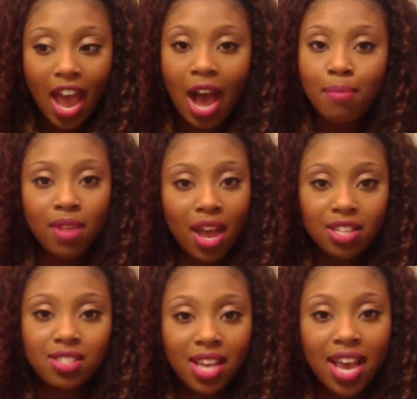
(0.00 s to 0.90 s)
I'm not
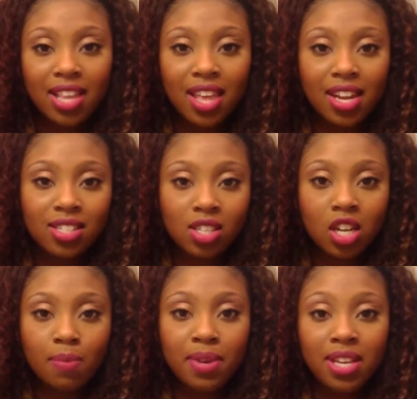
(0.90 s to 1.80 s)
saying that it's
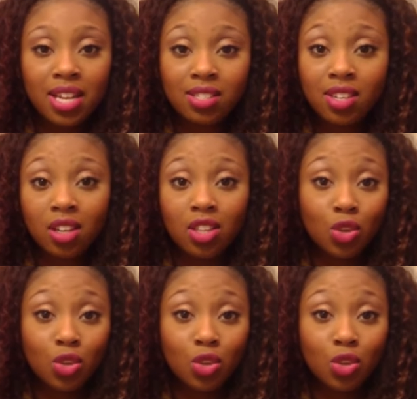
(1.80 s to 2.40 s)
going to be necessarily